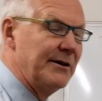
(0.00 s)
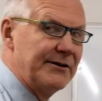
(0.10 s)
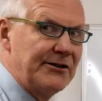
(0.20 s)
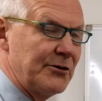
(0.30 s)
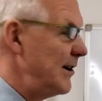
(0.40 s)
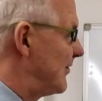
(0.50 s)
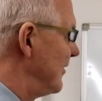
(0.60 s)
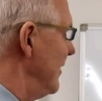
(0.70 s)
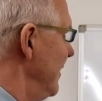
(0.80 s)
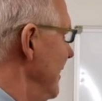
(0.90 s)

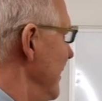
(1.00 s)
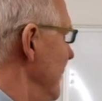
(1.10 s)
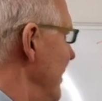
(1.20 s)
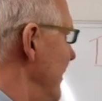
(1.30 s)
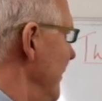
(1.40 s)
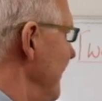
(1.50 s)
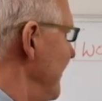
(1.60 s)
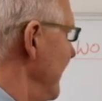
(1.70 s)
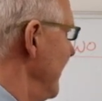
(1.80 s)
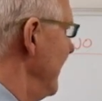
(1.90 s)
situation
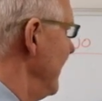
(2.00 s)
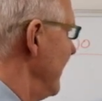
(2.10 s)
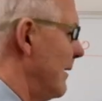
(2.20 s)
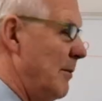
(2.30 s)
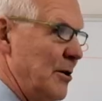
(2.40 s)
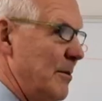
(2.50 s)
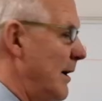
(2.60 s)
because the blue